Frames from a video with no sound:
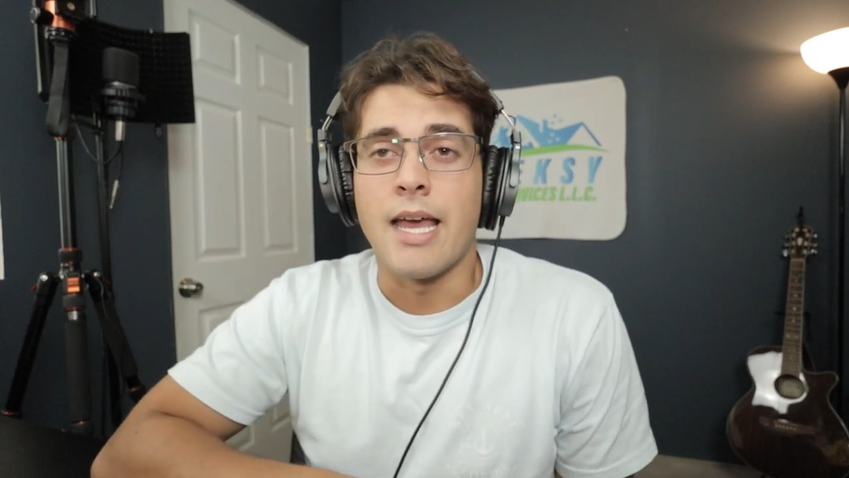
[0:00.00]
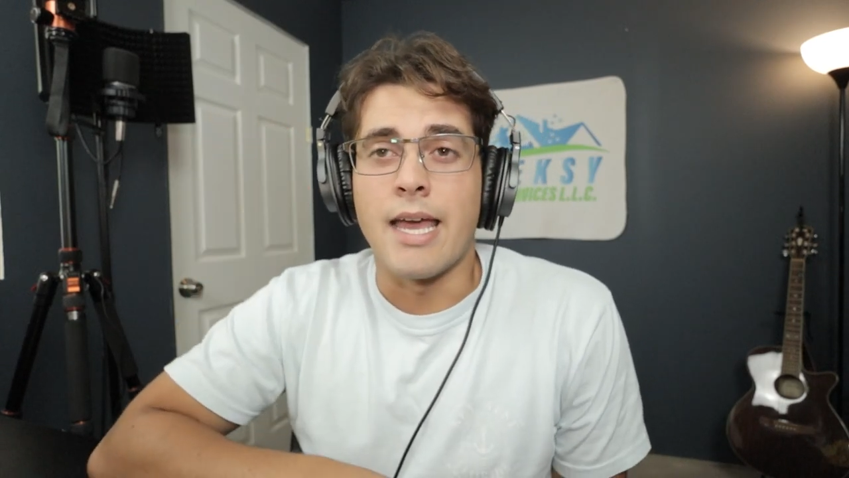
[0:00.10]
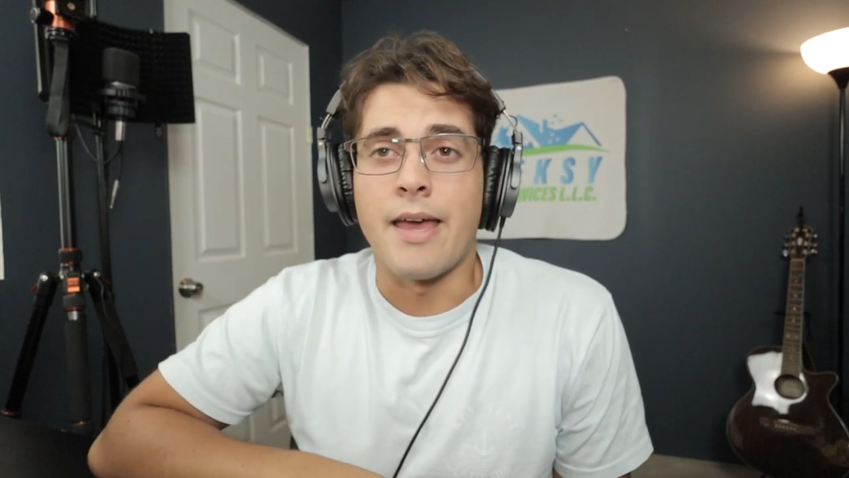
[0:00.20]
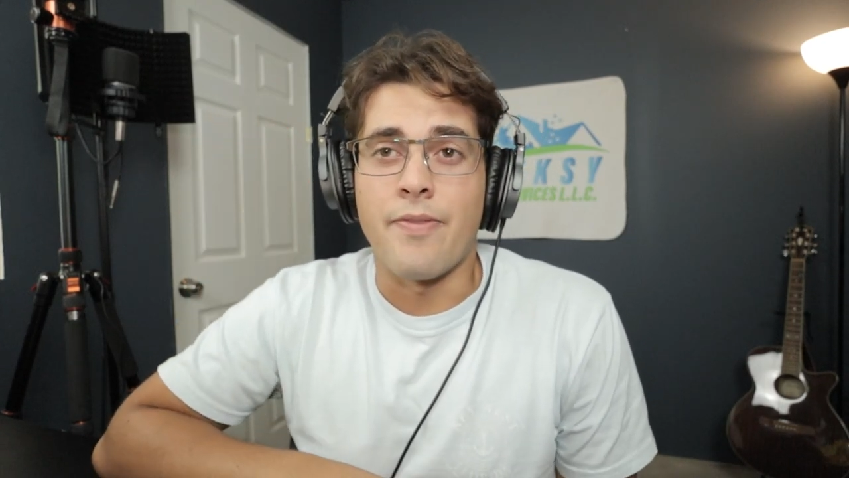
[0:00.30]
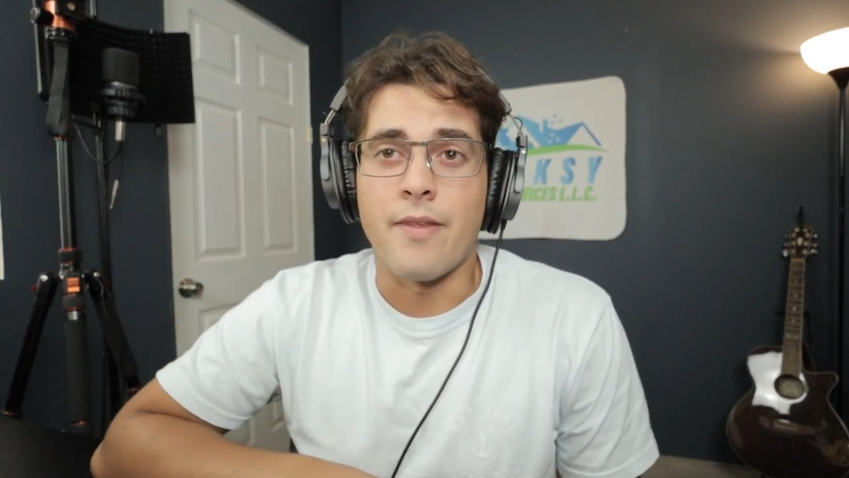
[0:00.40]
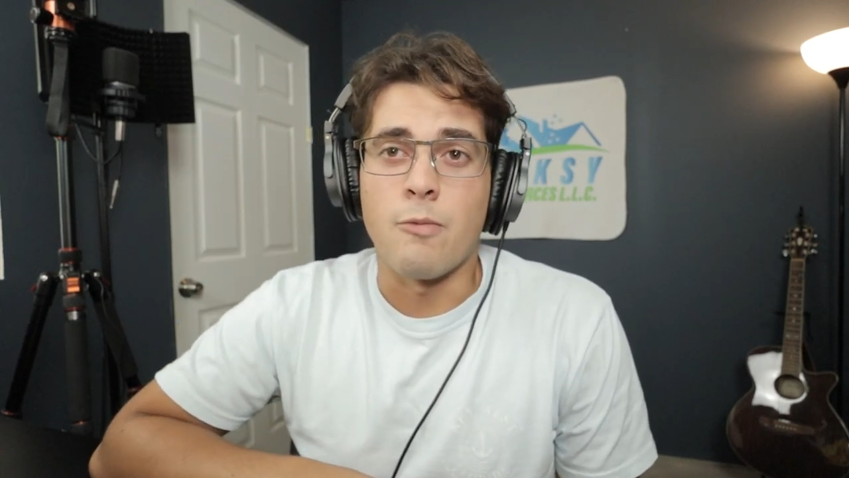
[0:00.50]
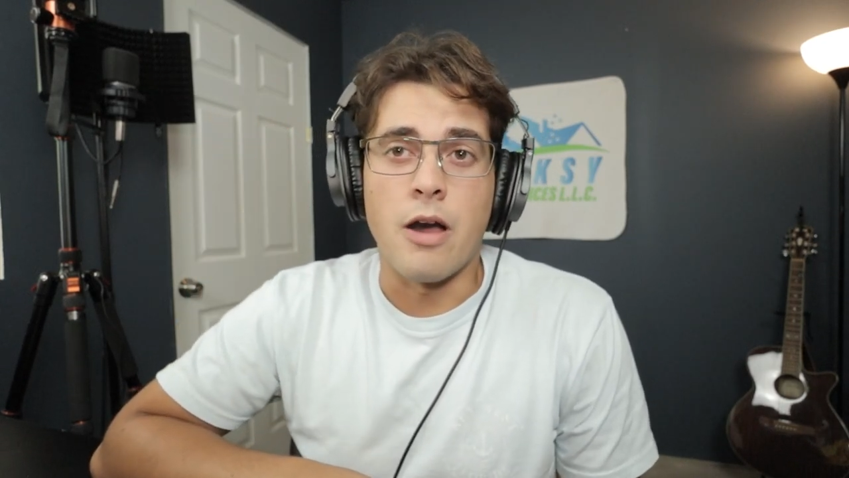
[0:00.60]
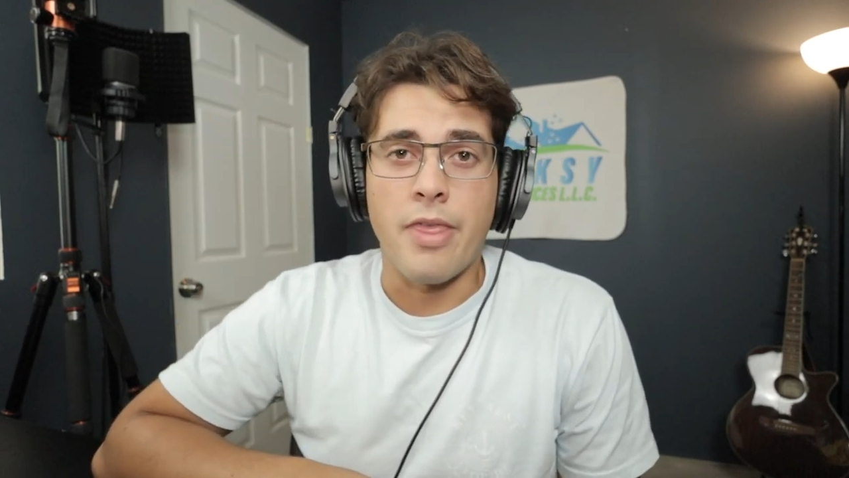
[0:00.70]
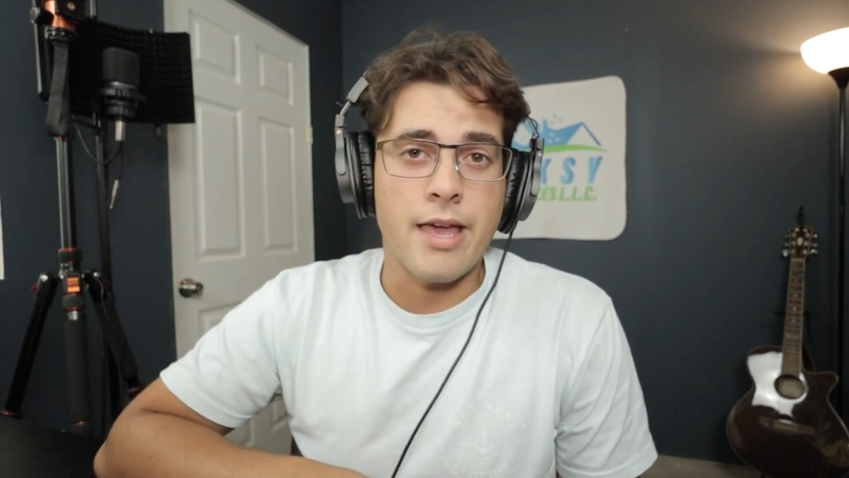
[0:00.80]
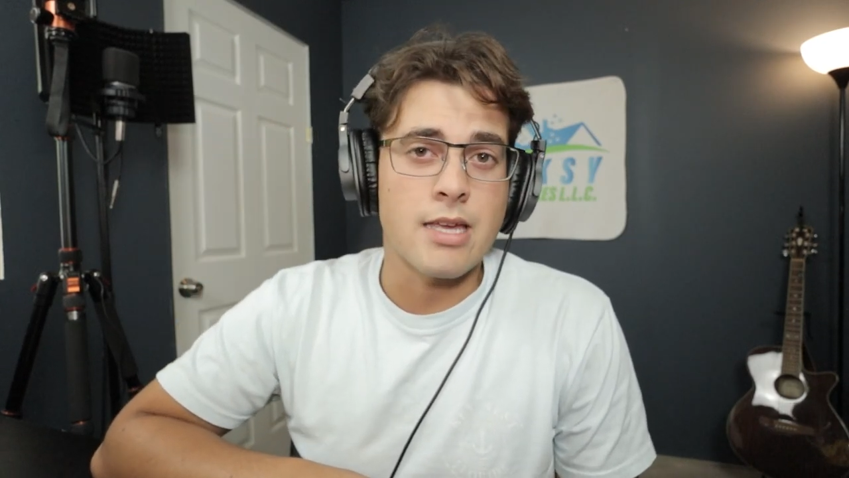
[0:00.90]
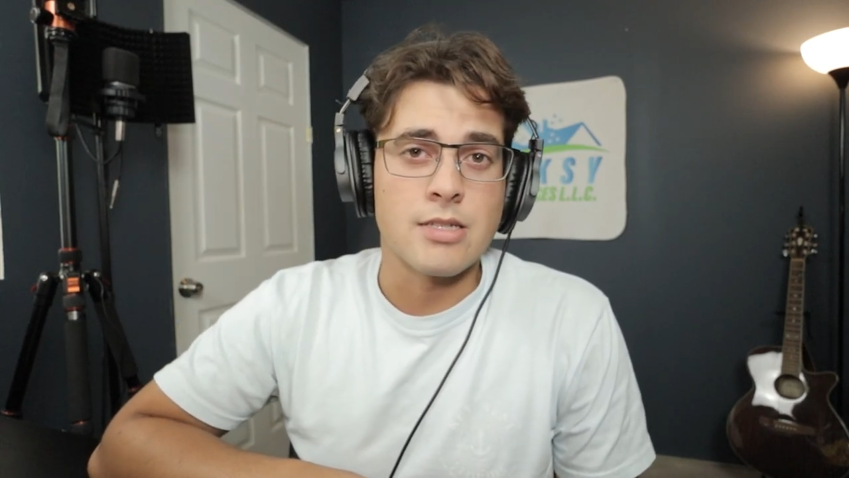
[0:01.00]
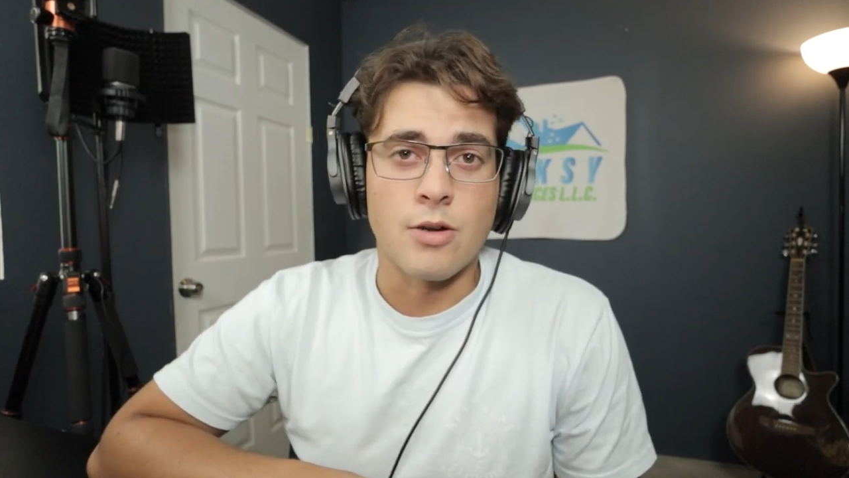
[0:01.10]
And while that can